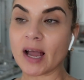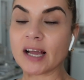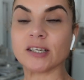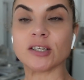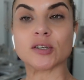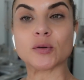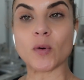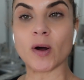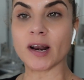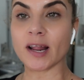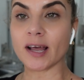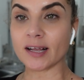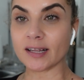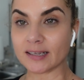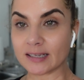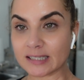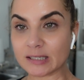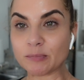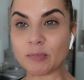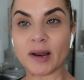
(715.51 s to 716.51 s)
I just wanna
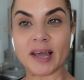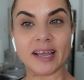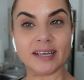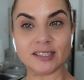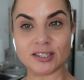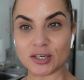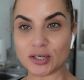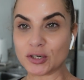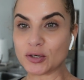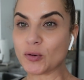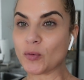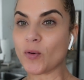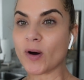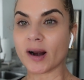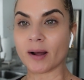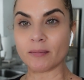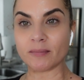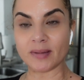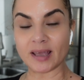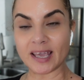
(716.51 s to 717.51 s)
explain to you what
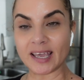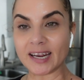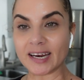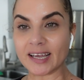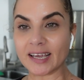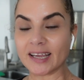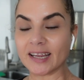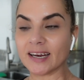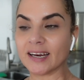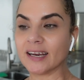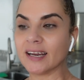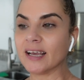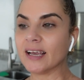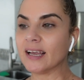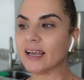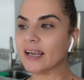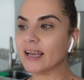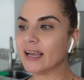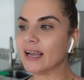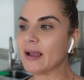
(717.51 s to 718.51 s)
I'm eating
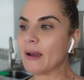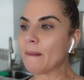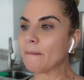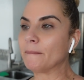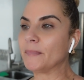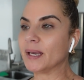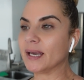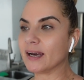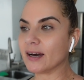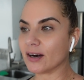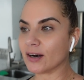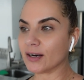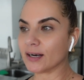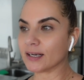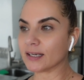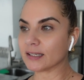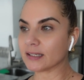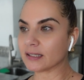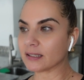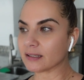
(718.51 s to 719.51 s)

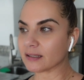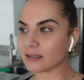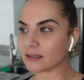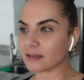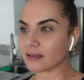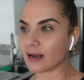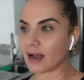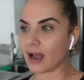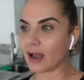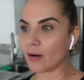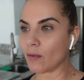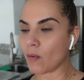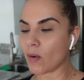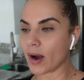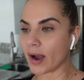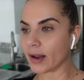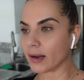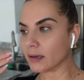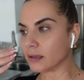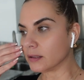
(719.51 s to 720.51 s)
because I
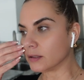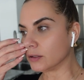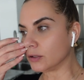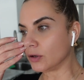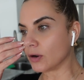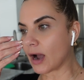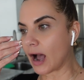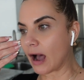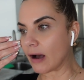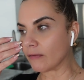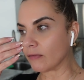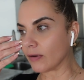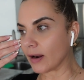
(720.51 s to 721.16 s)
want you have